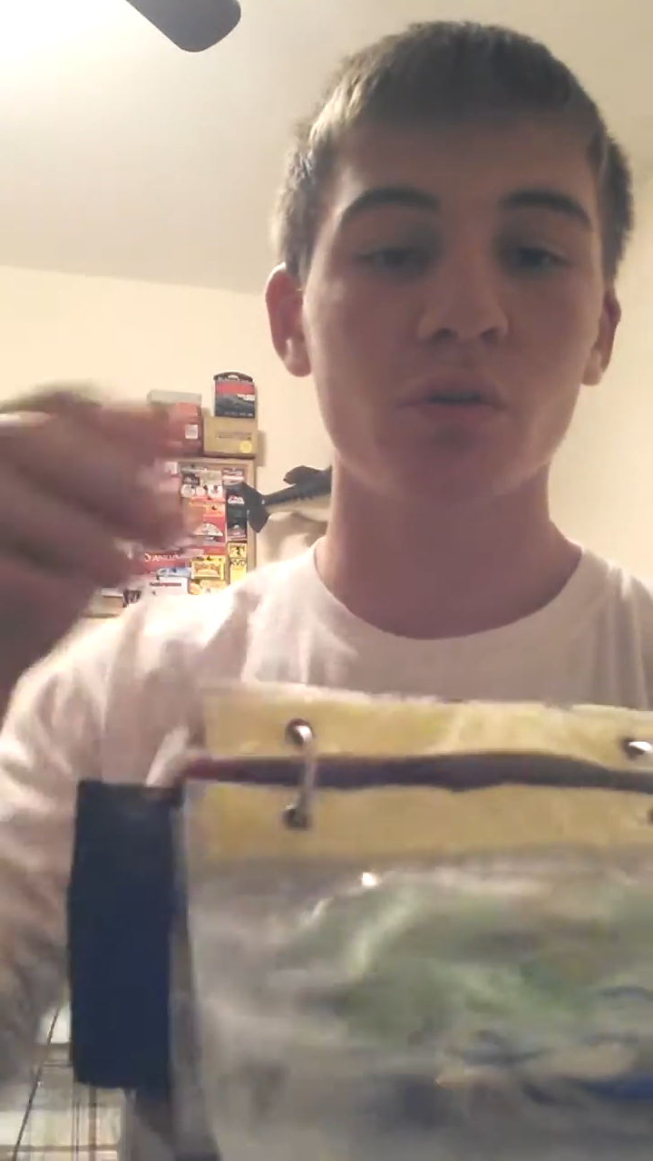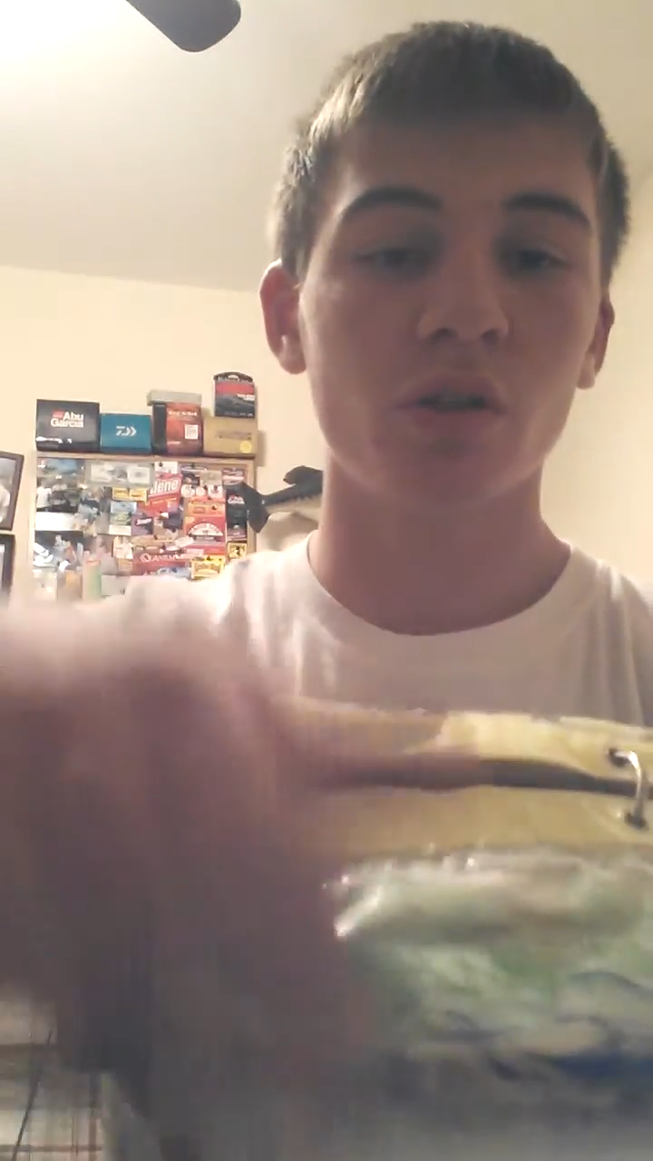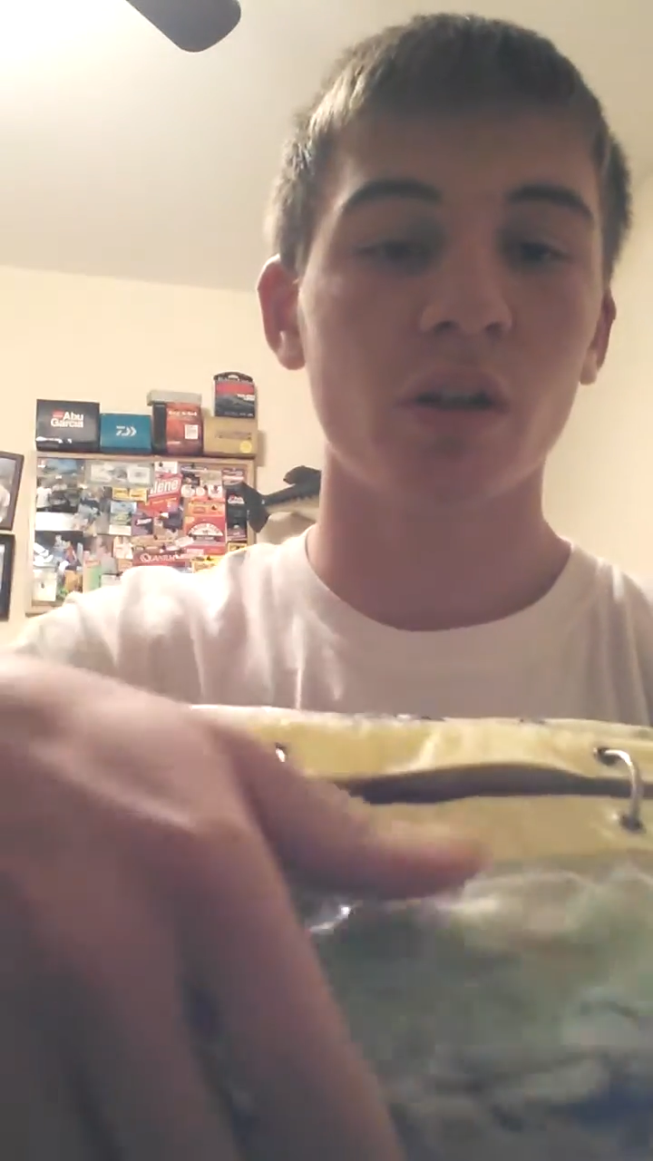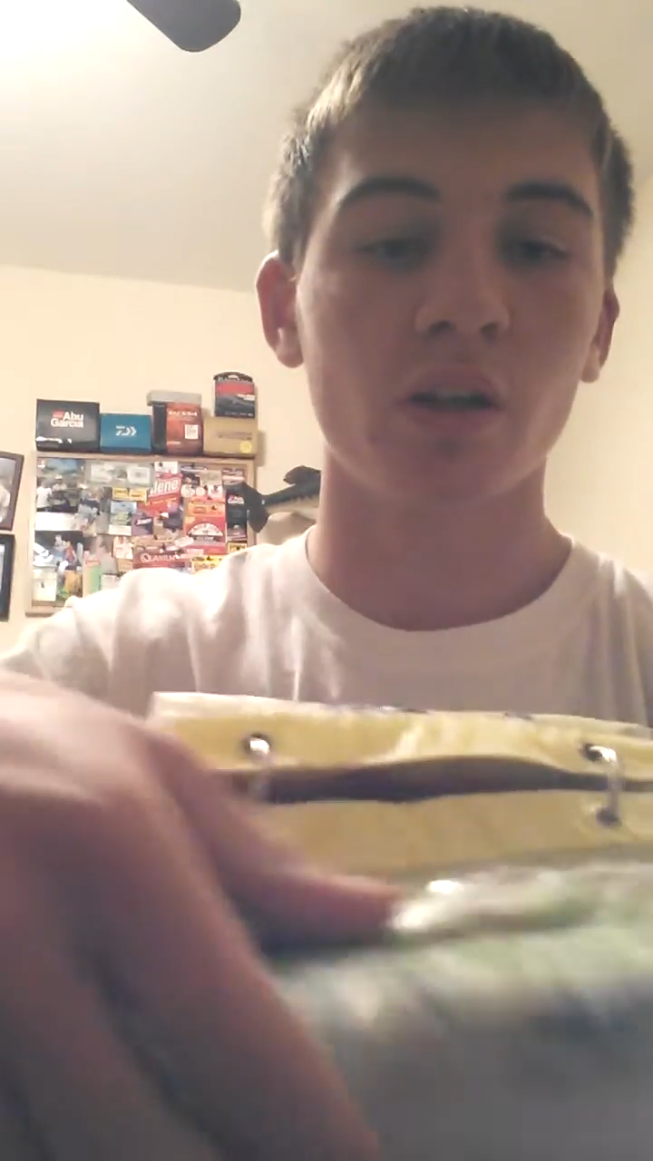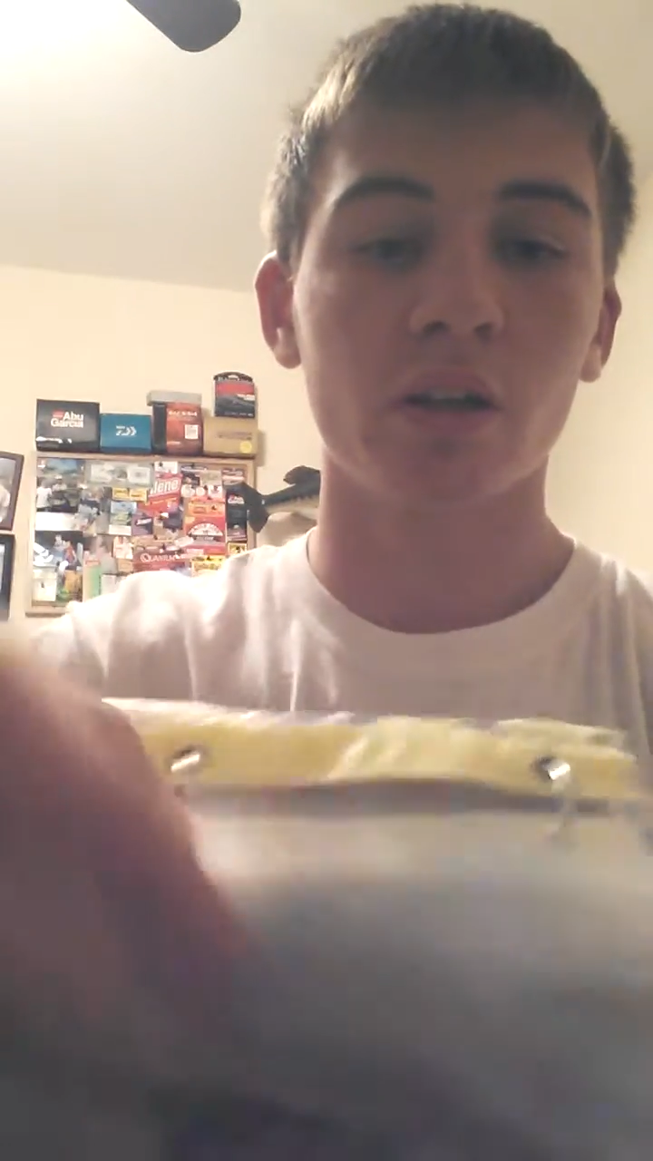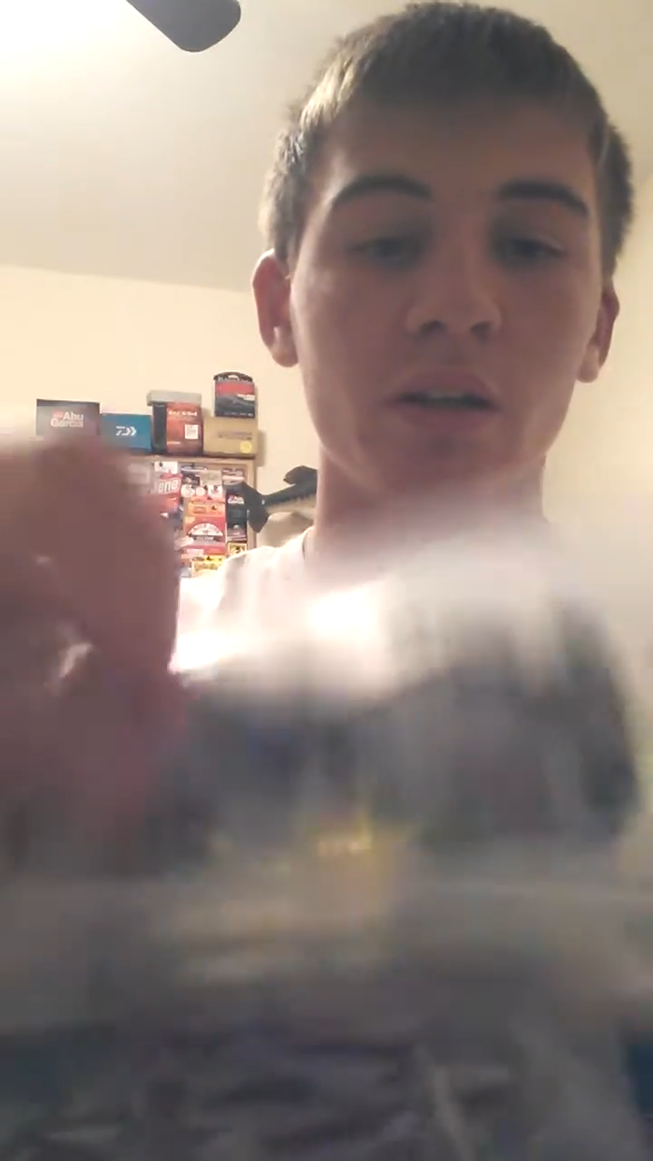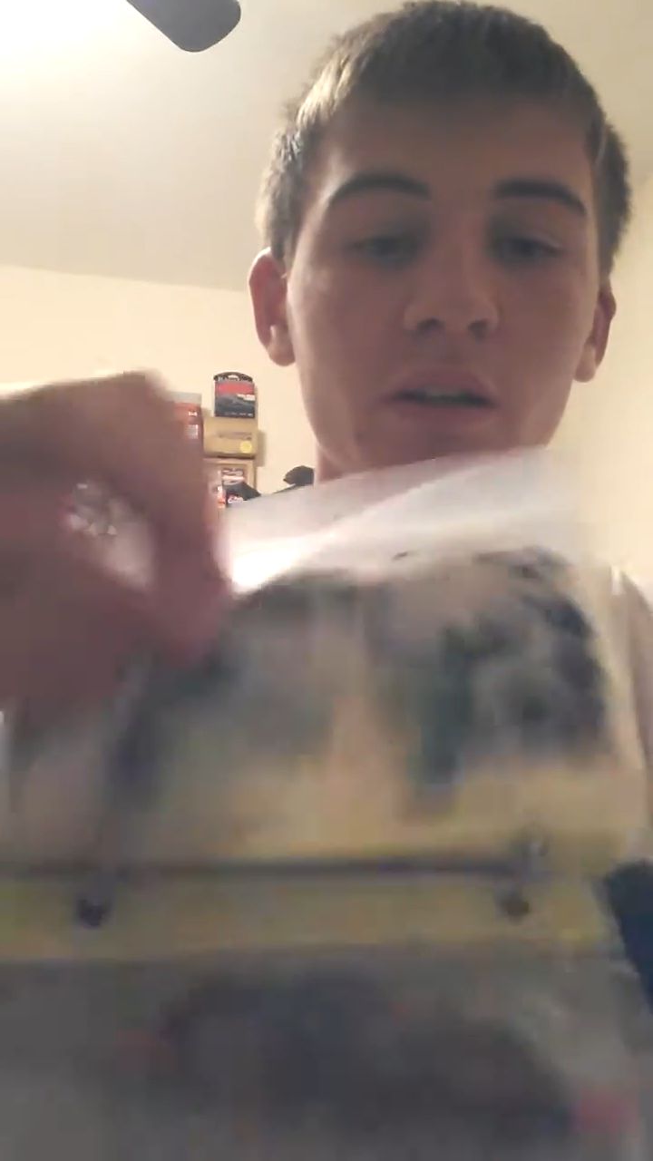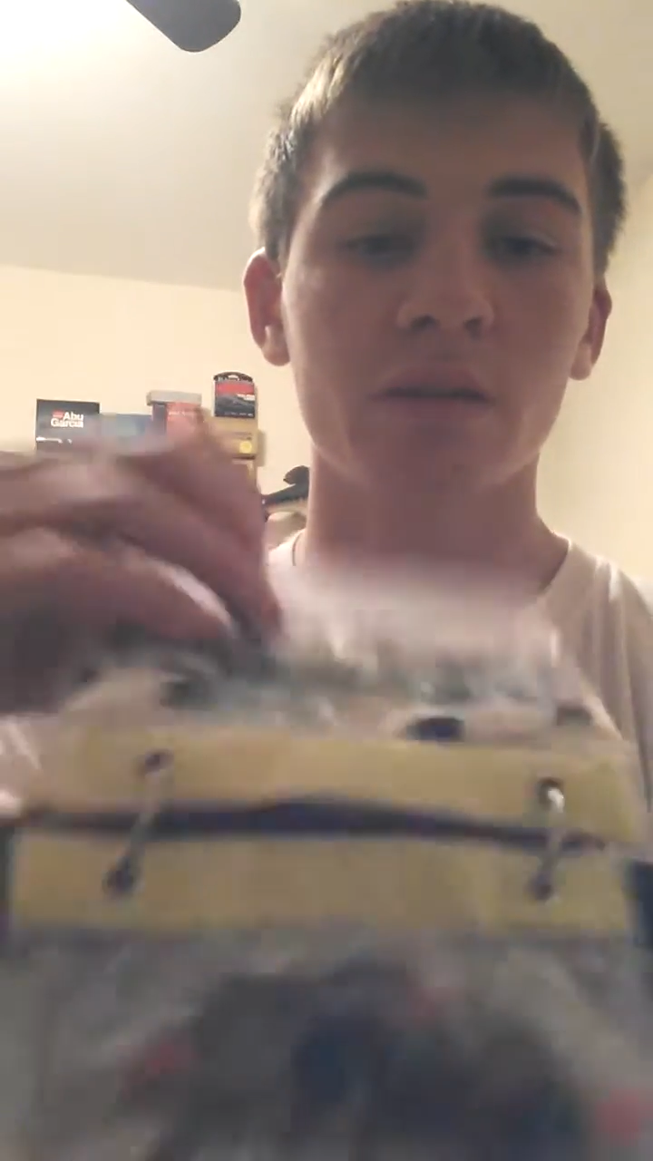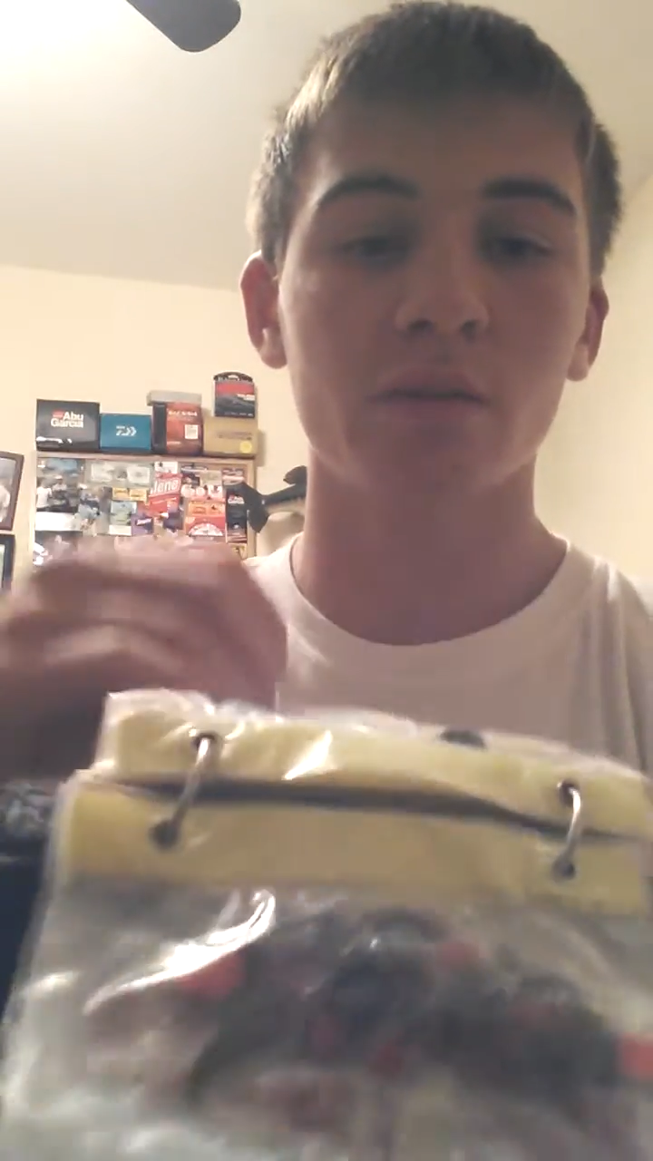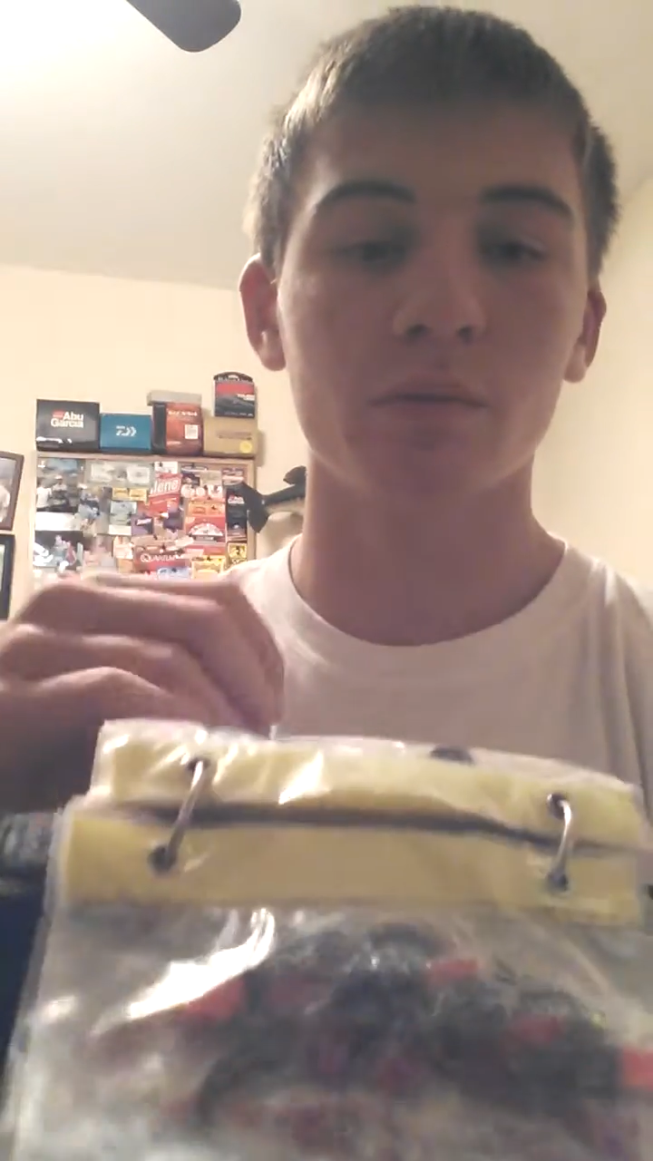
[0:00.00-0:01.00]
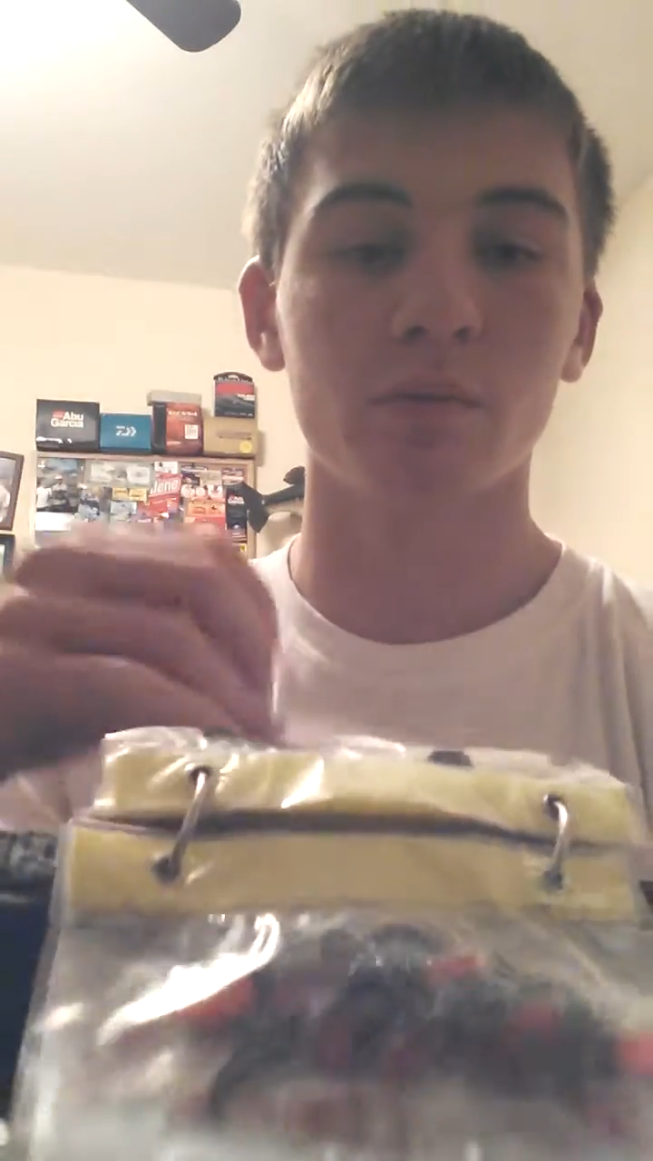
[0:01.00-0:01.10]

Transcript: jigs.